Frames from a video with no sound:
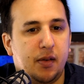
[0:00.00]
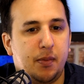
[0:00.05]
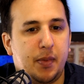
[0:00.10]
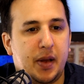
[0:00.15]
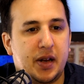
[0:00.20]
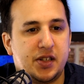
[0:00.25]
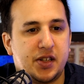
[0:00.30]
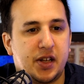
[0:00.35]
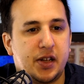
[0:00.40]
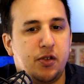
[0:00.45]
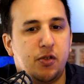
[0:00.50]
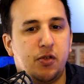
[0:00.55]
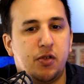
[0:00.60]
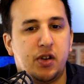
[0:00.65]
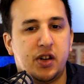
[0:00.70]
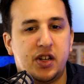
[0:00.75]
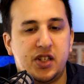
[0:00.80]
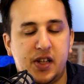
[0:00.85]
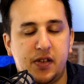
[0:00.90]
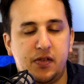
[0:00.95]
Bentancur and
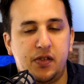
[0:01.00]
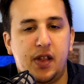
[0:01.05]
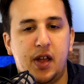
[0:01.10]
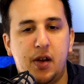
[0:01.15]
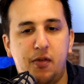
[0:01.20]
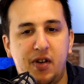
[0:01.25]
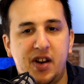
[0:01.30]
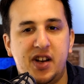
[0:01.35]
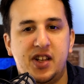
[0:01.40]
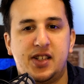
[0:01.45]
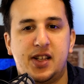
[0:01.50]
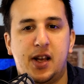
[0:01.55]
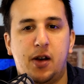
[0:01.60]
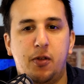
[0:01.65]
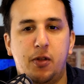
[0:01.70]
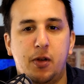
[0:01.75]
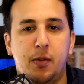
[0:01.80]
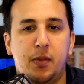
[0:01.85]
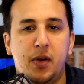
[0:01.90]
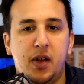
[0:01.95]
Kulusevski. They were ready to sell
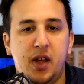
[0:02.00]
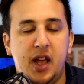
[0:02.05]
them.